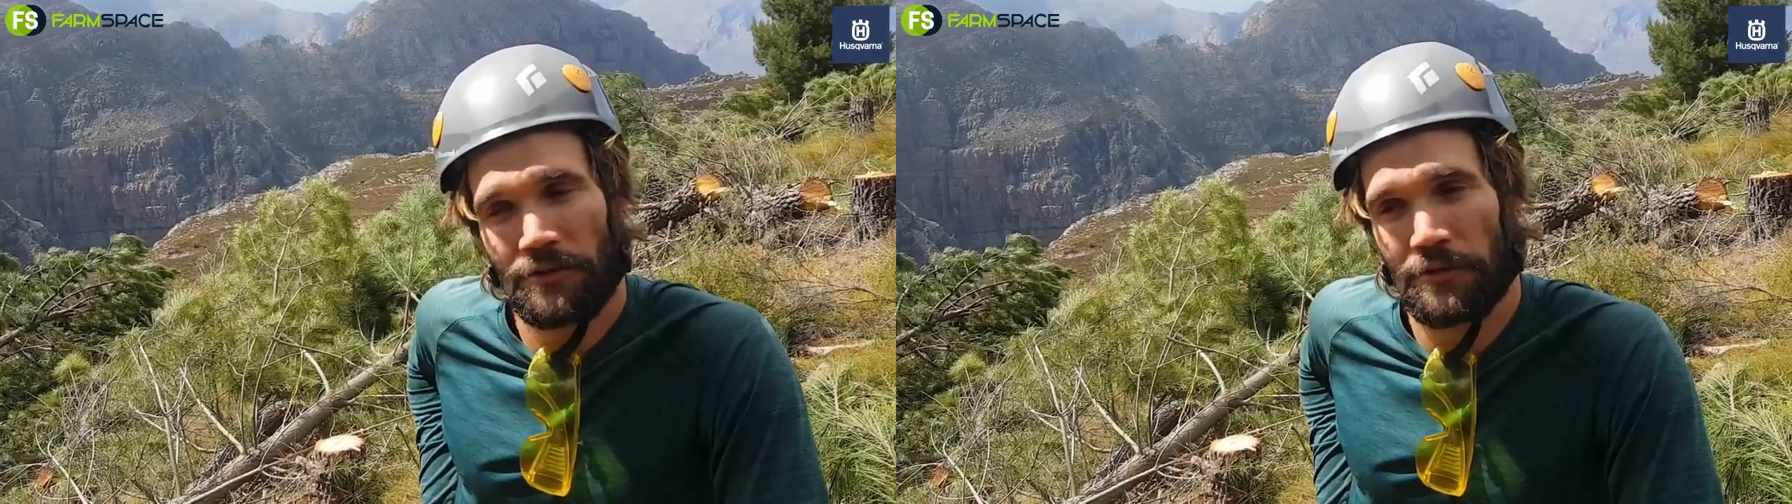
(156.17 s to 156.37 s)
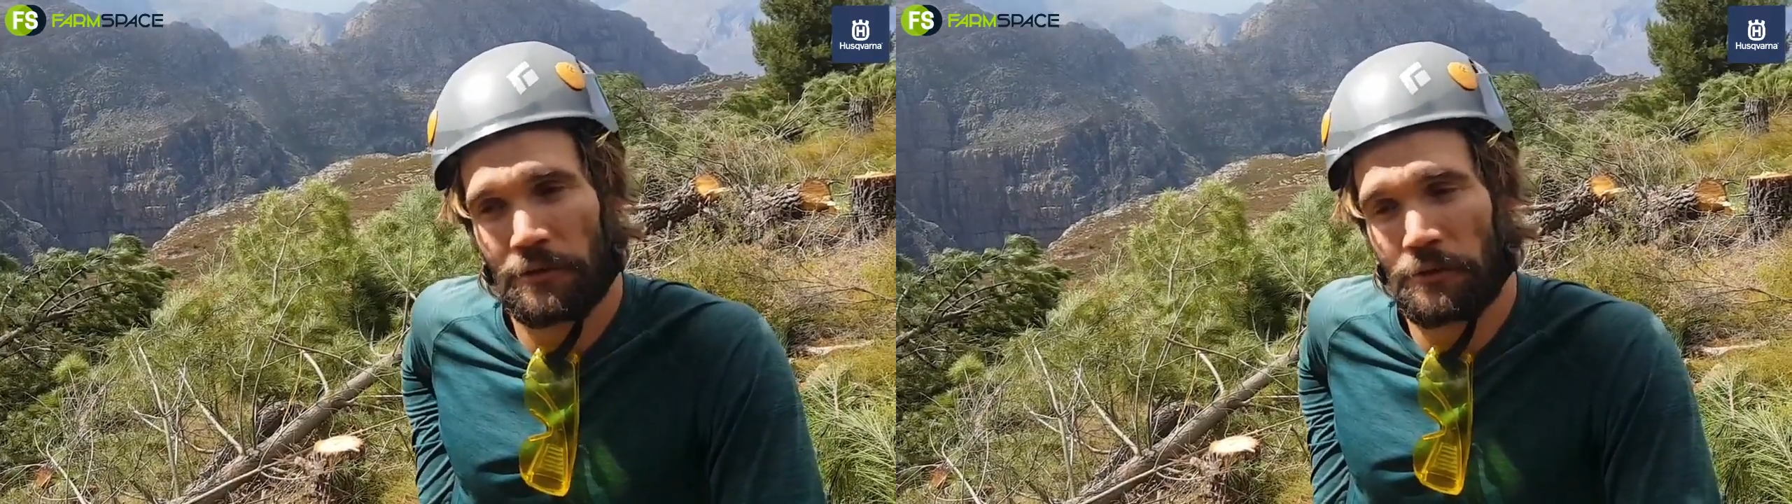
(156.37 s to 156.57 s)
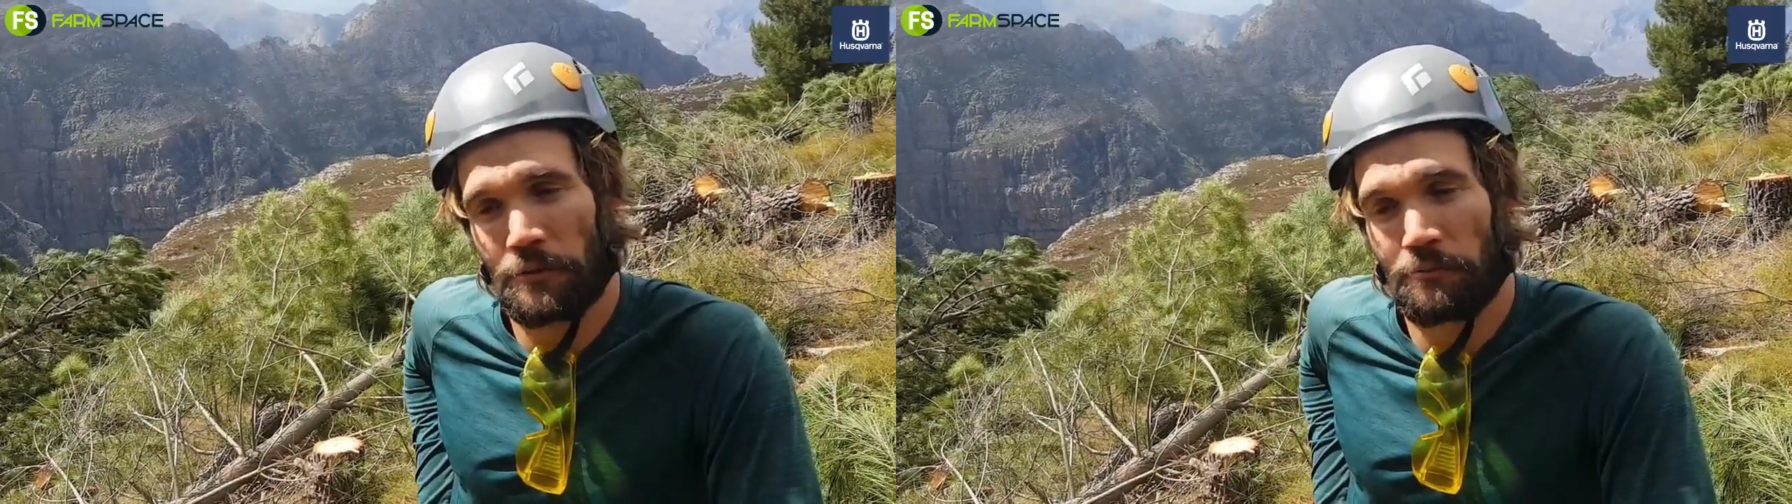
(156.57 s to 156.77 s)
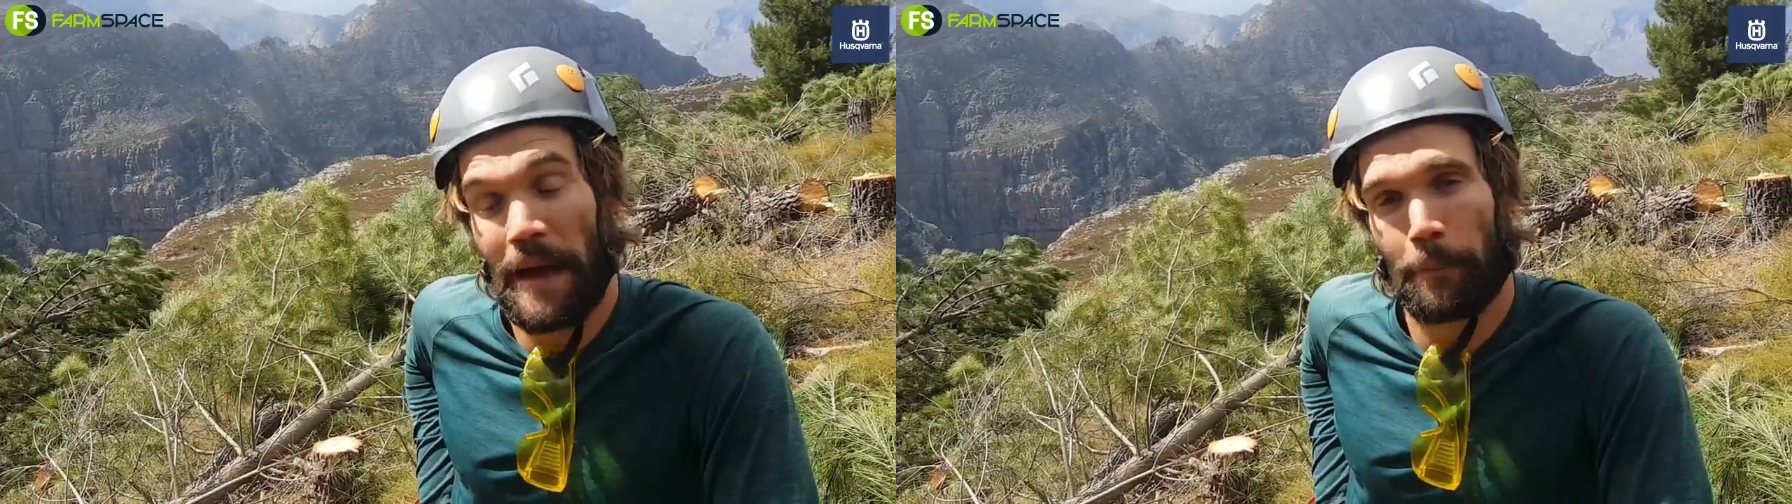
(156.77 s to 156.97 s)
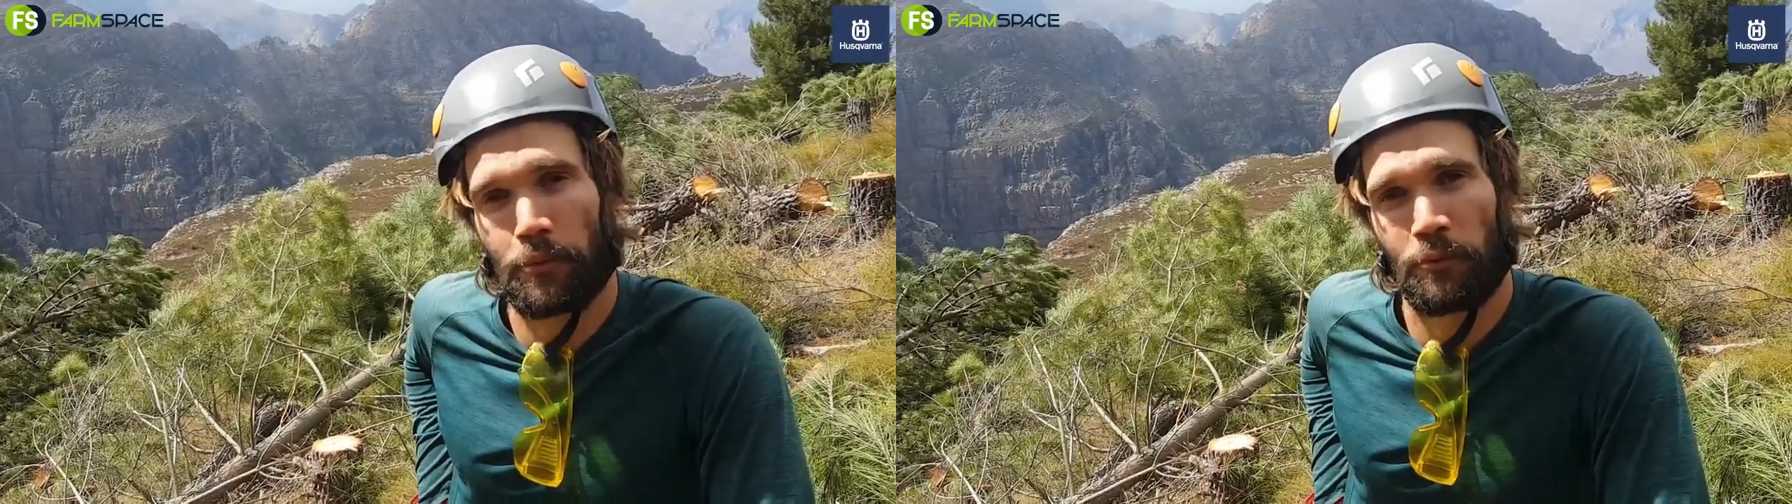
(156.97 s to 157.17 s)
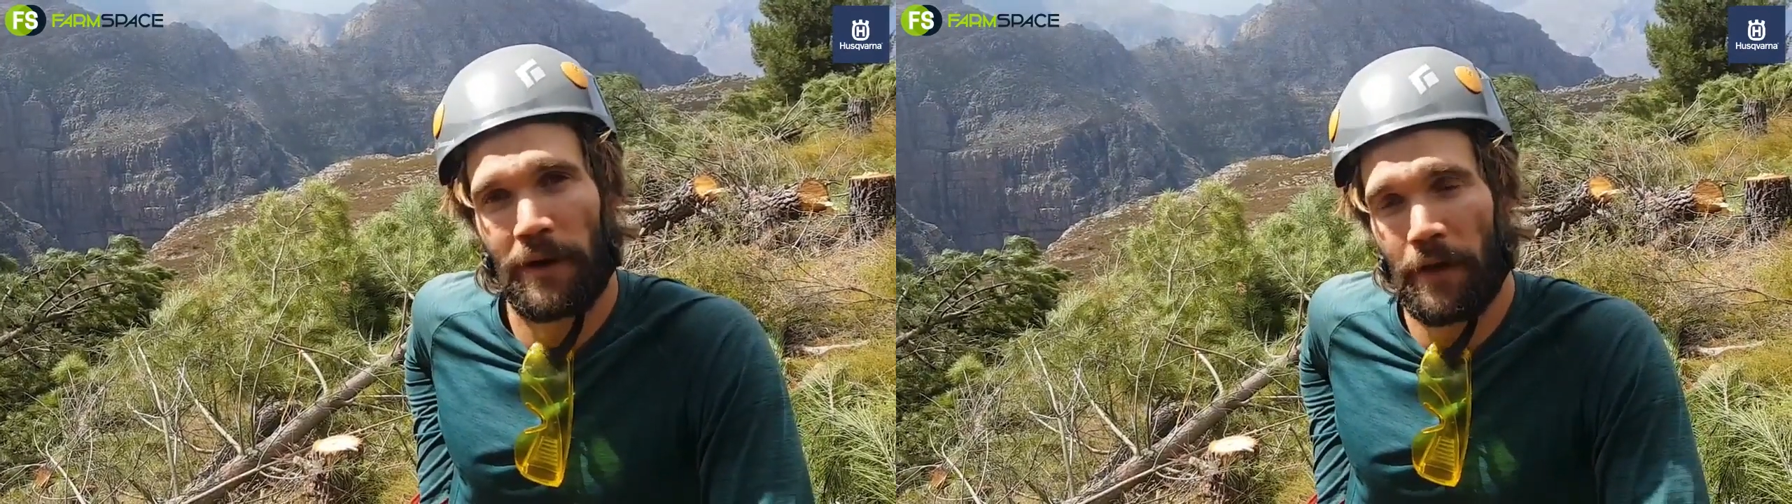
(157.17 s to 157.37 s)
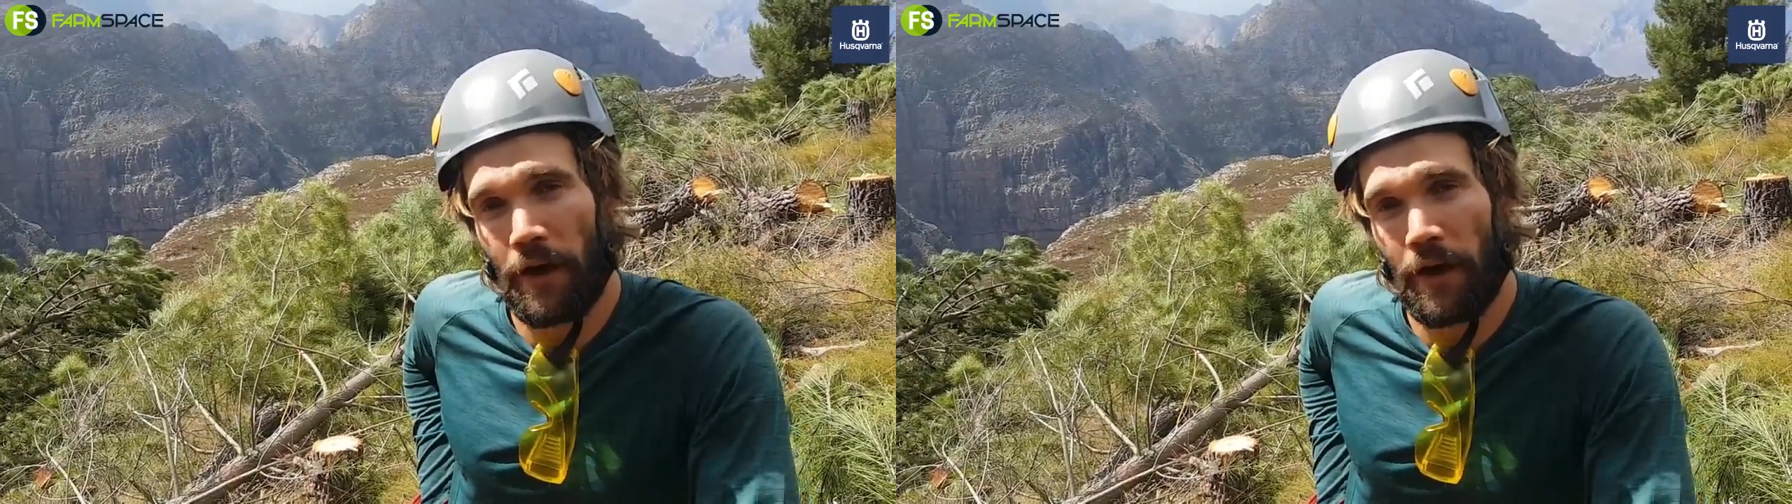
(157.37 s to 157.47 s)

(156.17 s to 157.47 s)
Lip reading: to map where they